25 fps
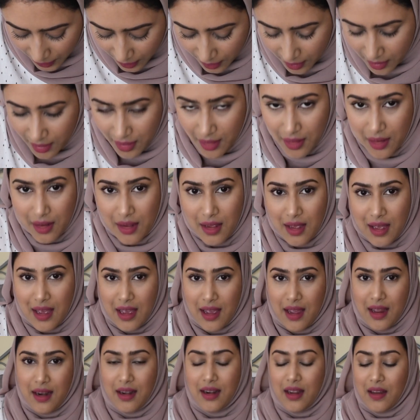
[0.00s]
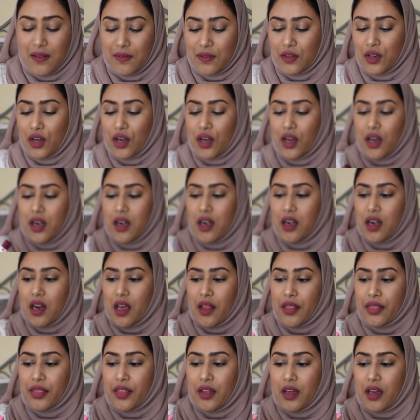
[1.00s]
And I've got
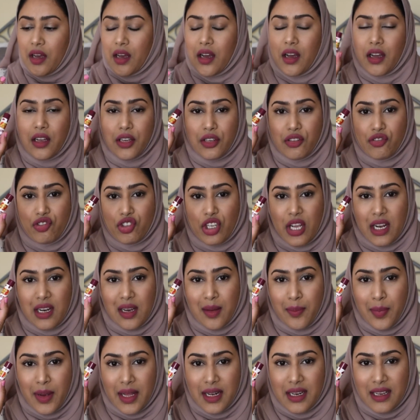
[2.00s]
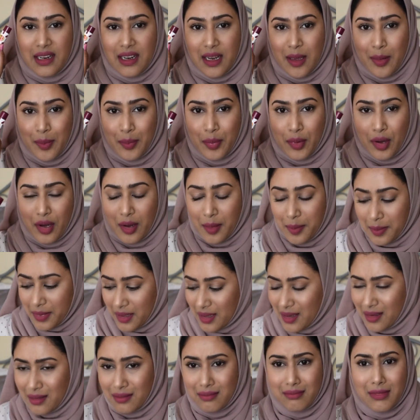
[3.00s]
another Jelly Belly lip balm.
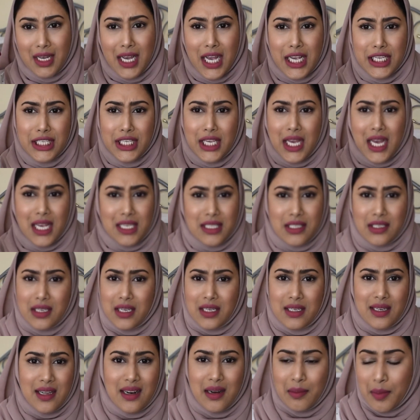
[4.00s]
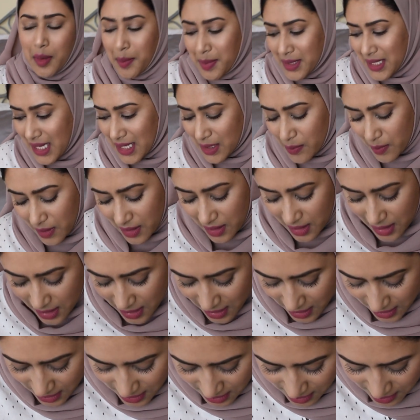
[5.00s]
As you can tell, I'm obsessed with
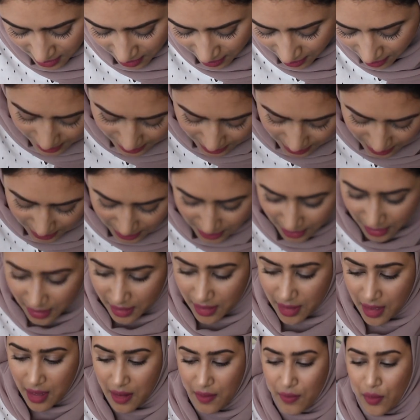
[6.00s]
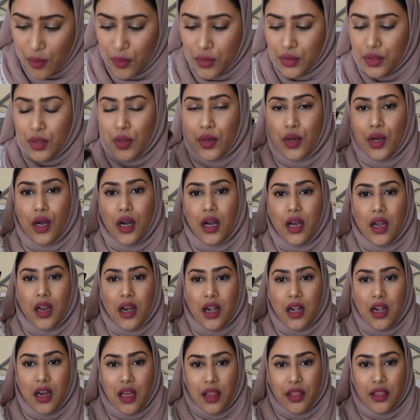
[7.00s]
these. I've also
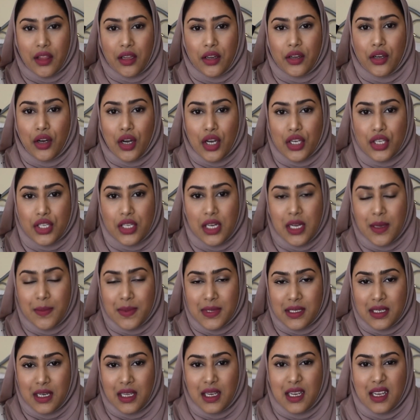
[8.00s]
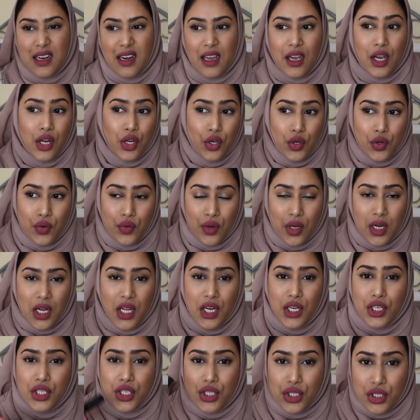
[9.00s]
got another Gosh lipstick in like a neutral
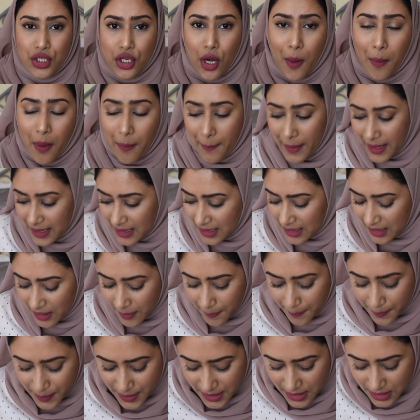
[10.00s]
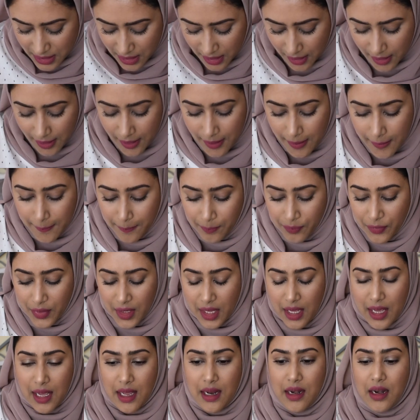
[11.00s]
colour just to top up my lips.
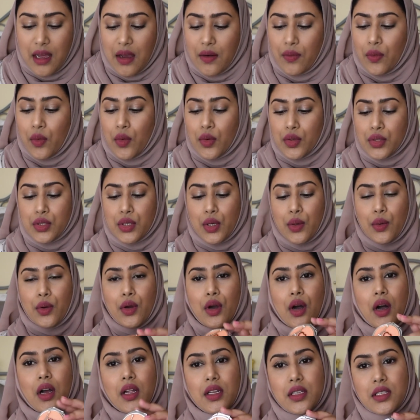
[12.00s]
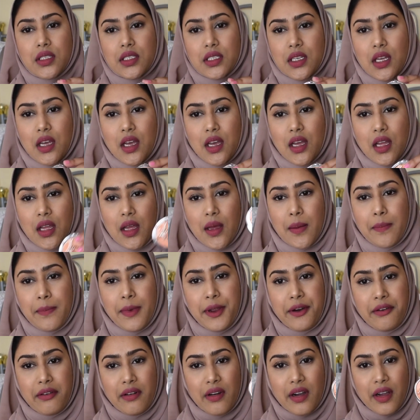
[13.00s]
And I've also got a
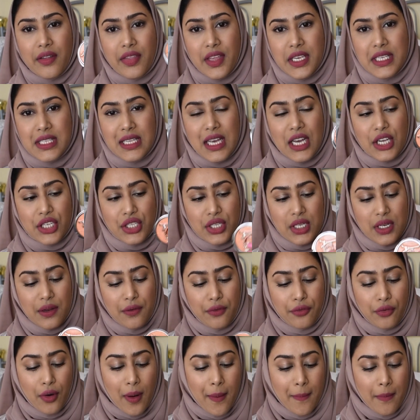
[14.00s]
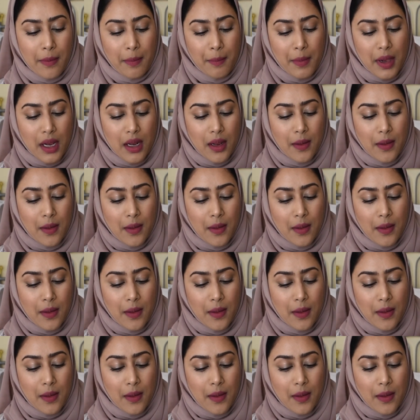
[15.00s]
mirror. This is actually from